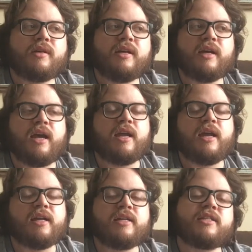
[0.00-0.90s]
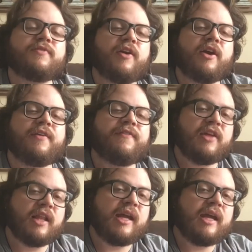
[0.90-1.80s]
it, it, it is very
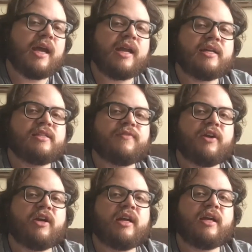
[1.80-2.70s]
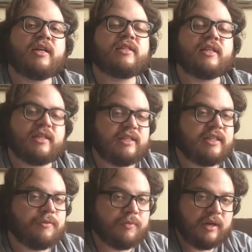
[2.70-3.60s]
filling and it's very it's an
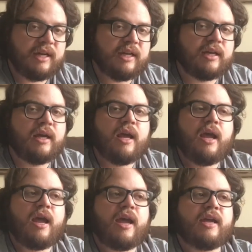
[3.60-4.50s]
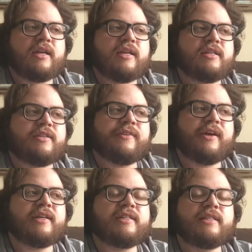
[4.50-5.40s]
easy read and it is
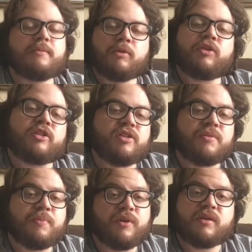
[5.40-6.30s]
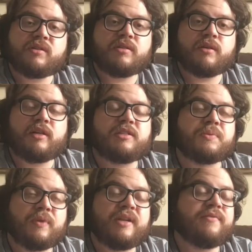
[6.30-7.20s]
very similar to the books it's
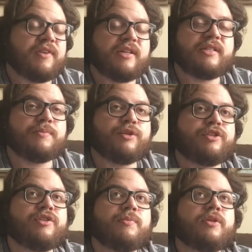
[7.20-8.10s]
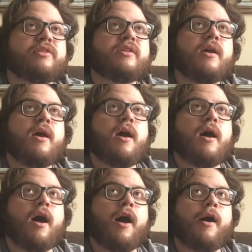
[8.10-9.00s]
written very similar to the books
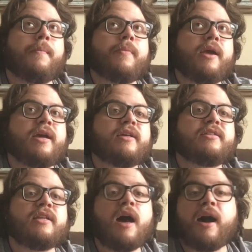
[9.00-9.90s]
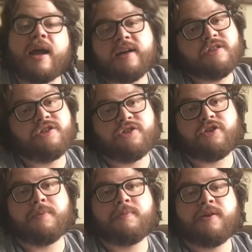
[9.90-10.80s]
um, it is not as
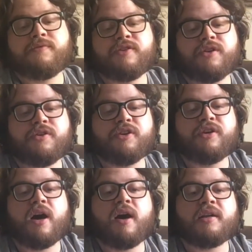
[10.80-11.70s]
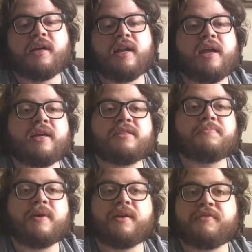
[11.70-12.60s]
descriptive so you're not getting as
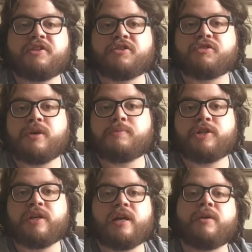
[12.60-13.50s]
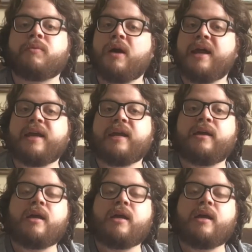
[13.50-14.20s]
big of a description in writing